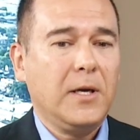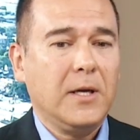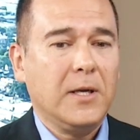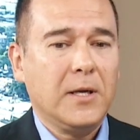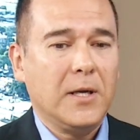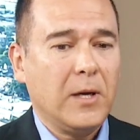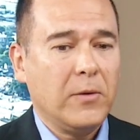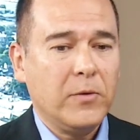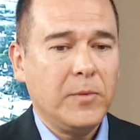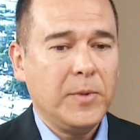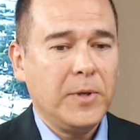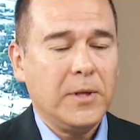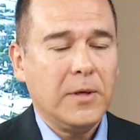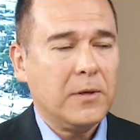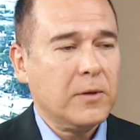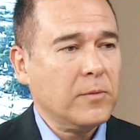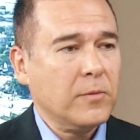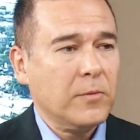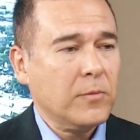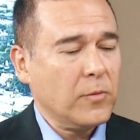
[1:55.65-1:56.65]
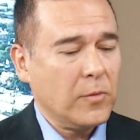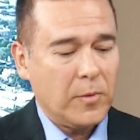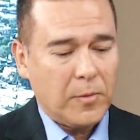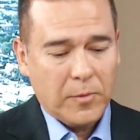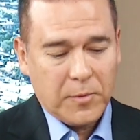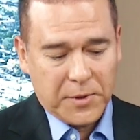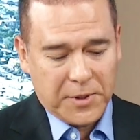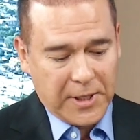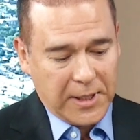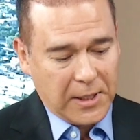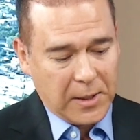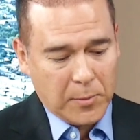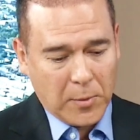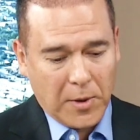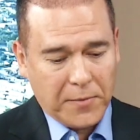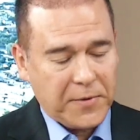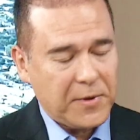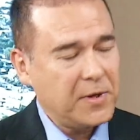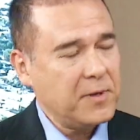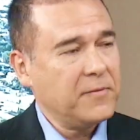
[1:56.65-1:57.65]
and I would be there and uh, taking them
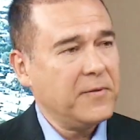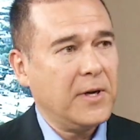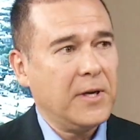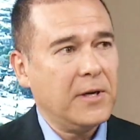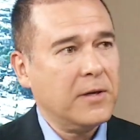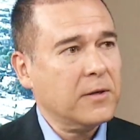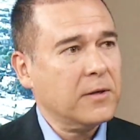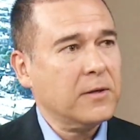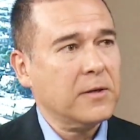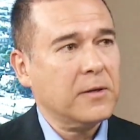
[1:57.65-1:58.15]
off the conveyor